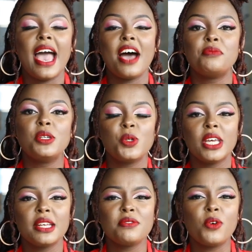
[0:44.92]
I have been
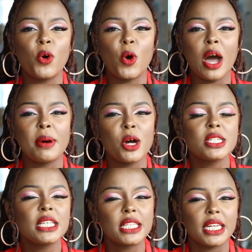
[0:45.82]
doing it for
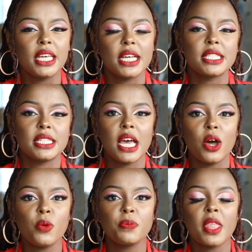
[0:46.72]
about three years
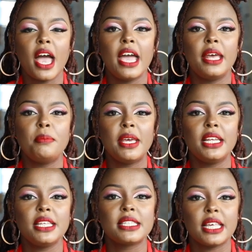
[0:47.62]
now. I
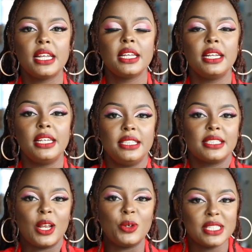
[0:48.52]
mainly sell
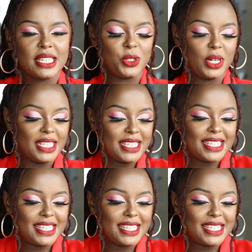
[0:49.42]
ladies' clothes, as you can